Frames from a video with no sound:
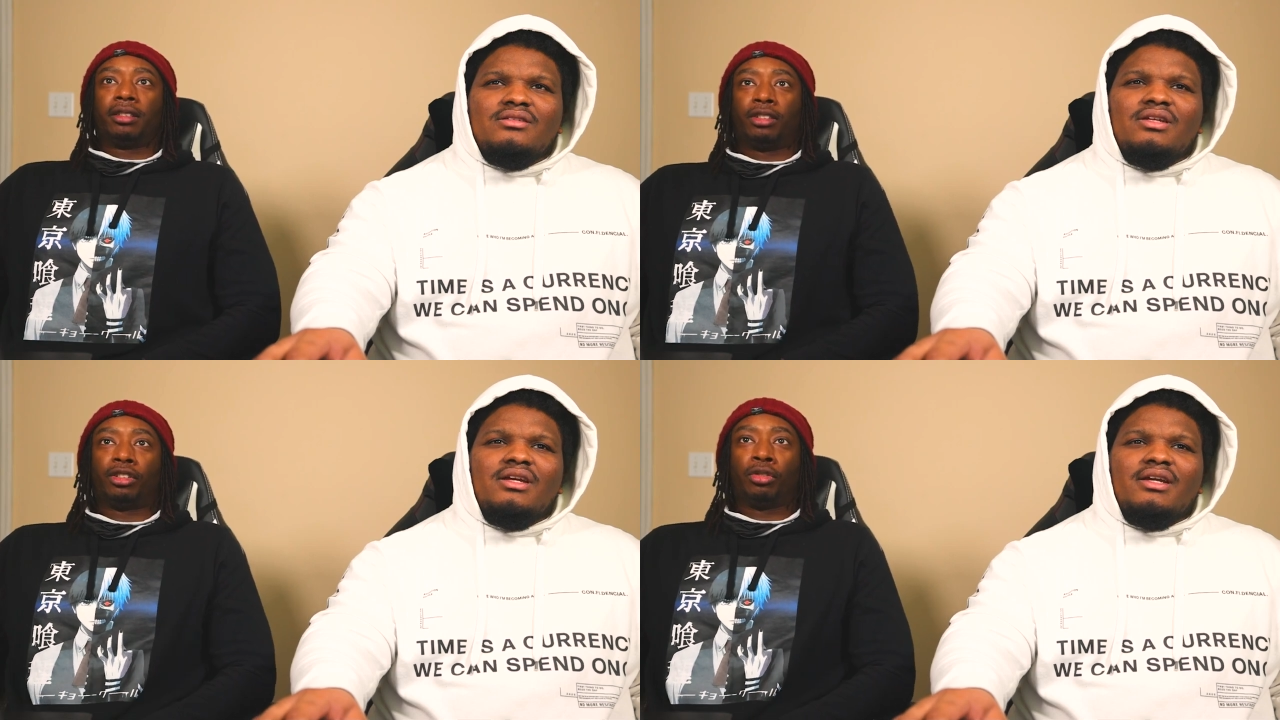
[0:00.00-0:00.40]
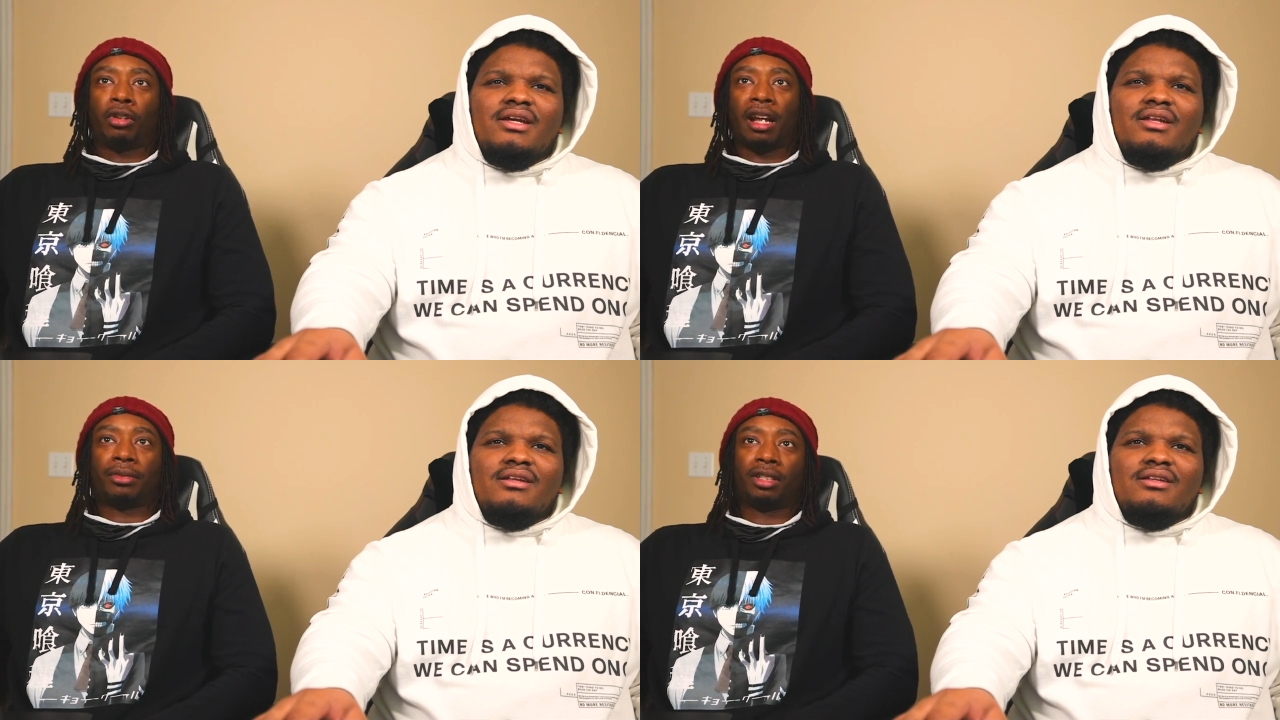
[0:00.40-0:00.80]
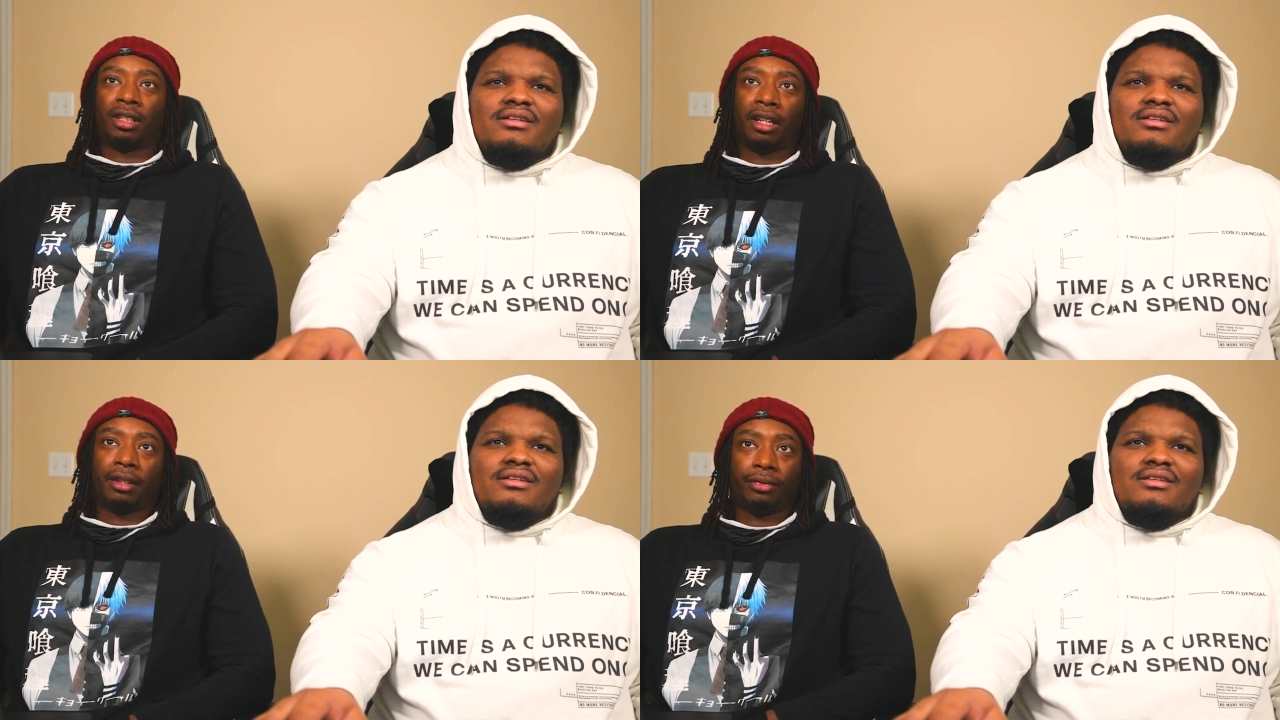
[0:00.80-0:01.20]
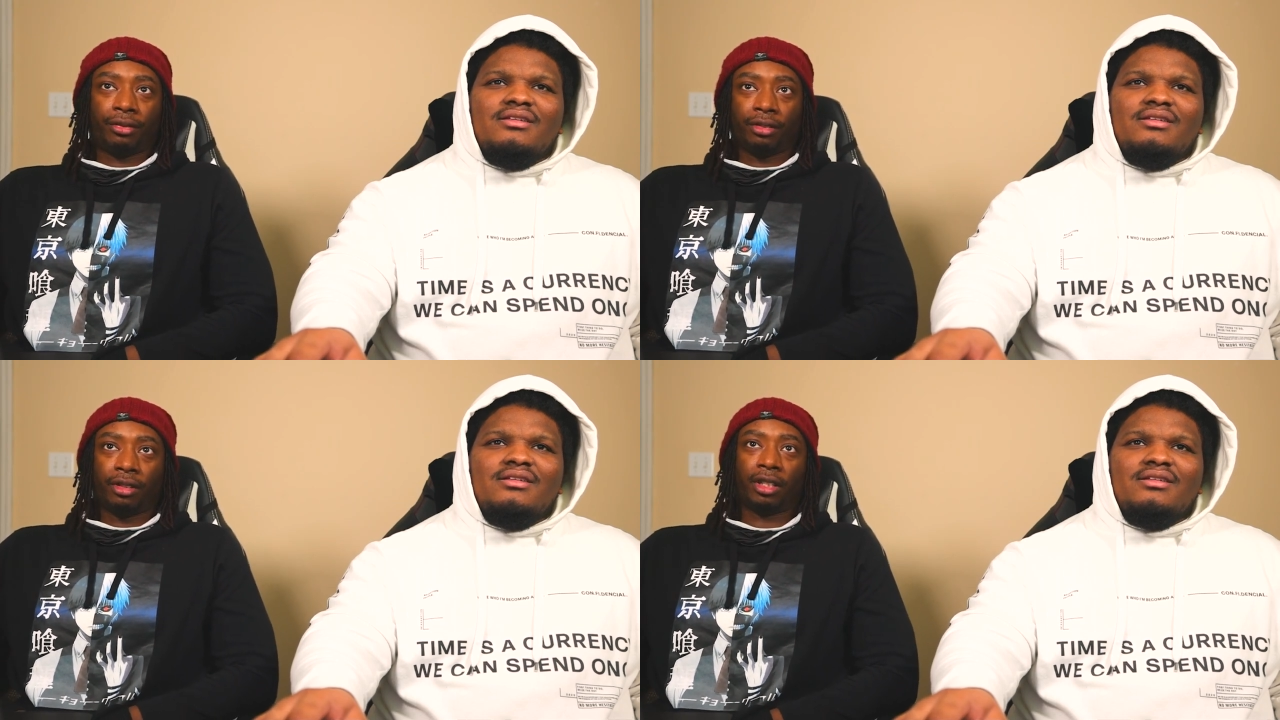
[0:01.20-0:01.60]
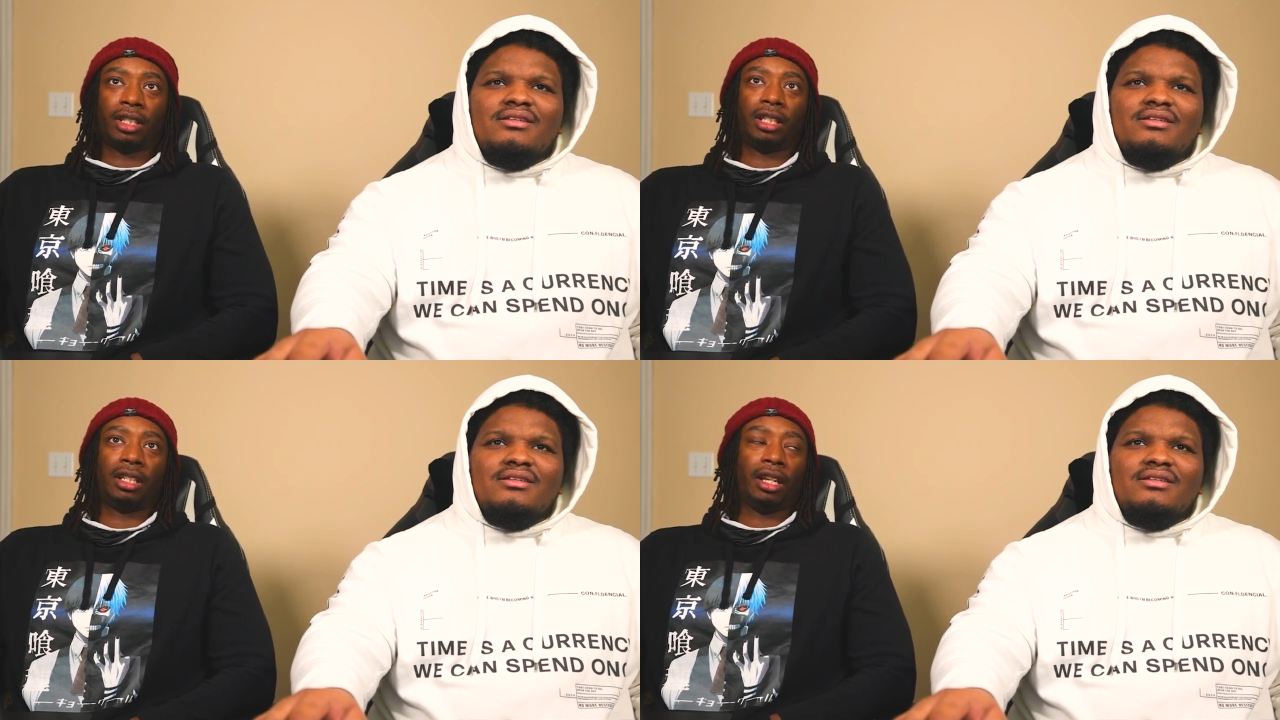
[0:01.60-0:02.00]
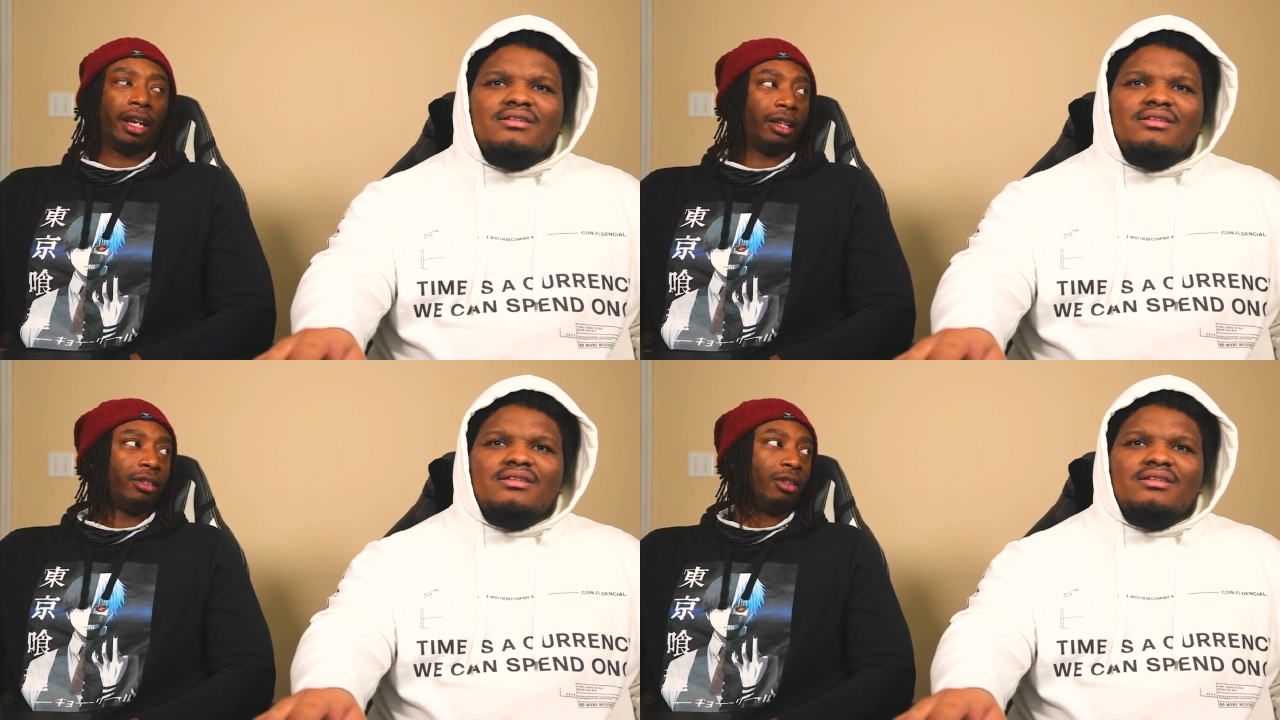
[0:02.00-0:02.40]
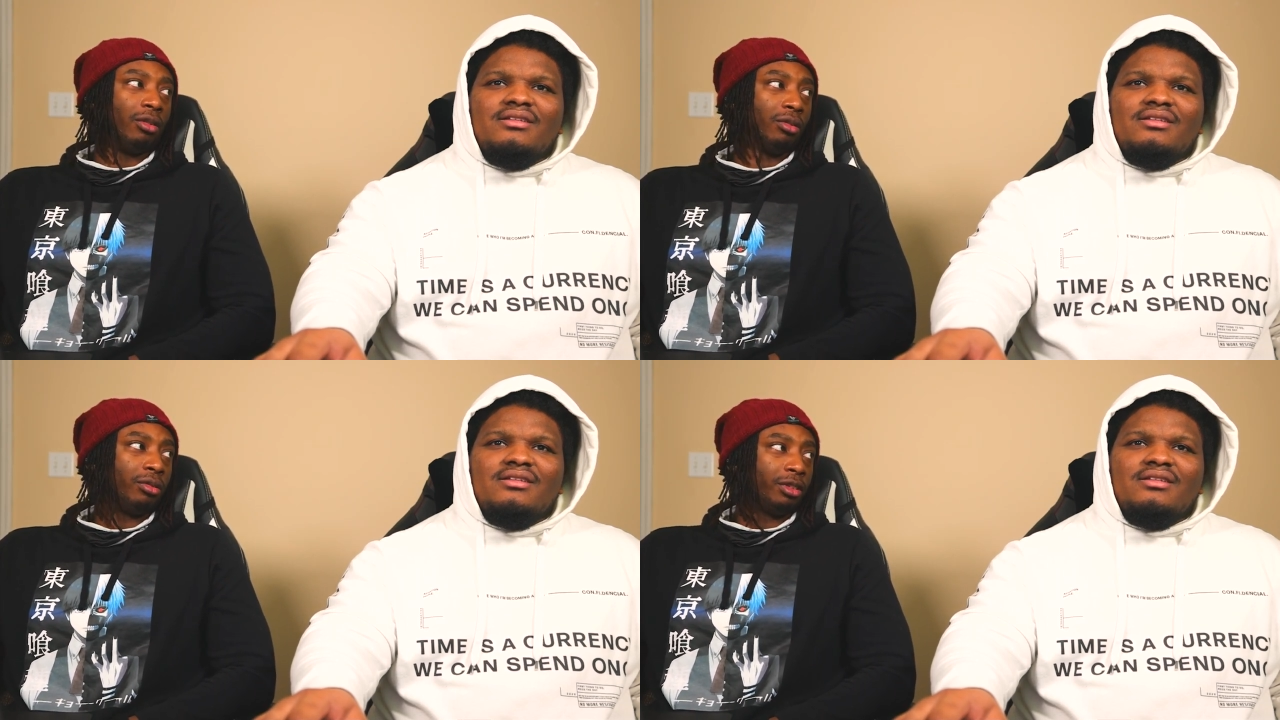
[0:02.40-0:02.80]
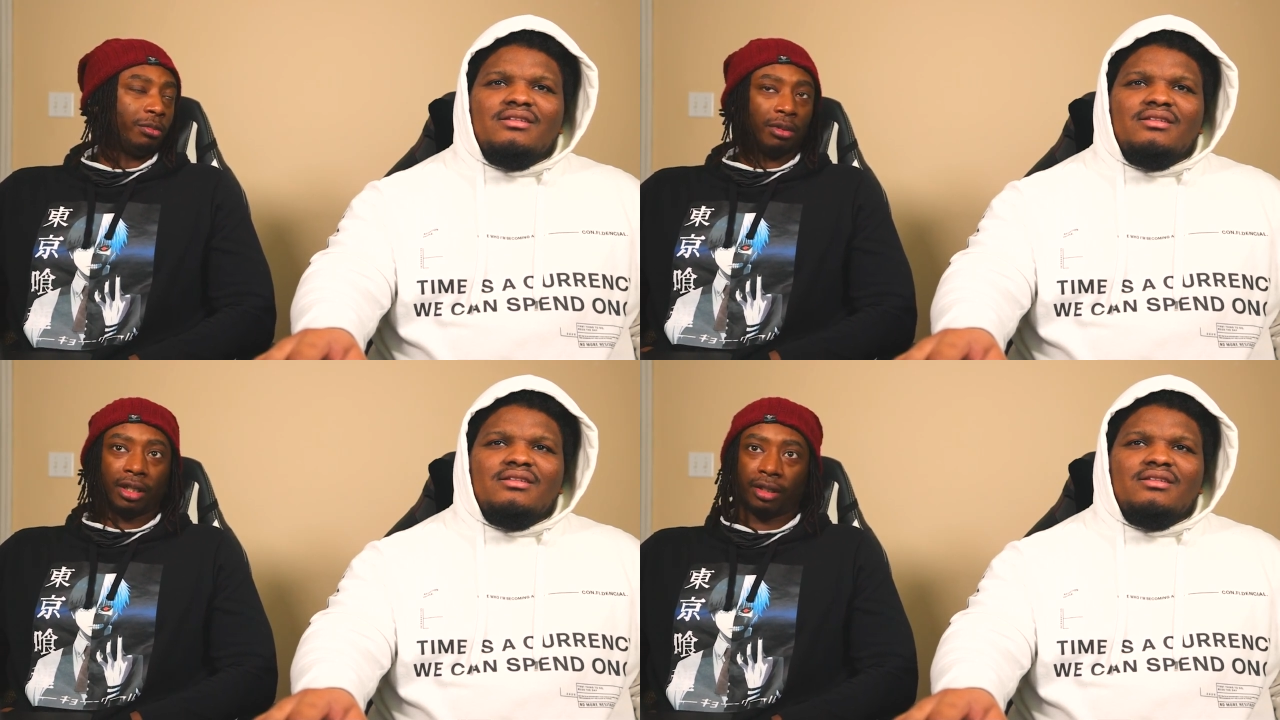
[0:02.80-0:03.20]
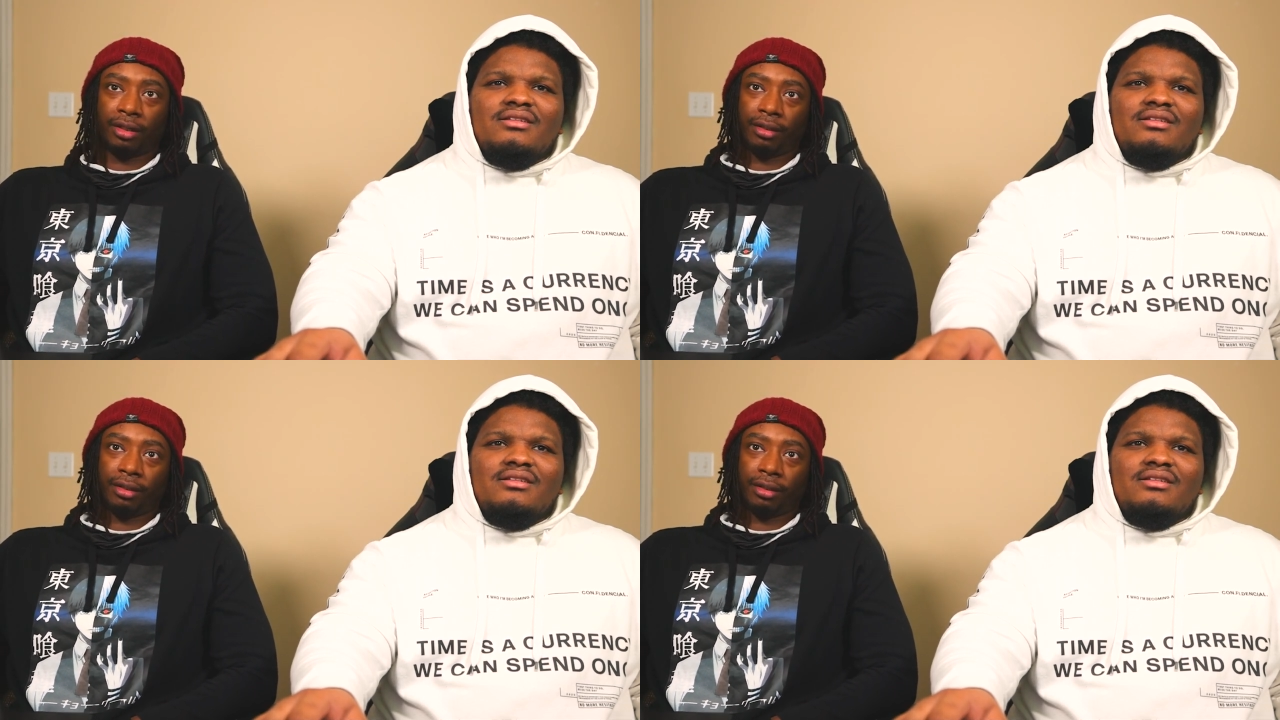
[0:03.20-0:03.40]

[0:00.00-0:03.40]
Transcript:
Speaker 1: yeah, two captains it. left, and then they had the whole split.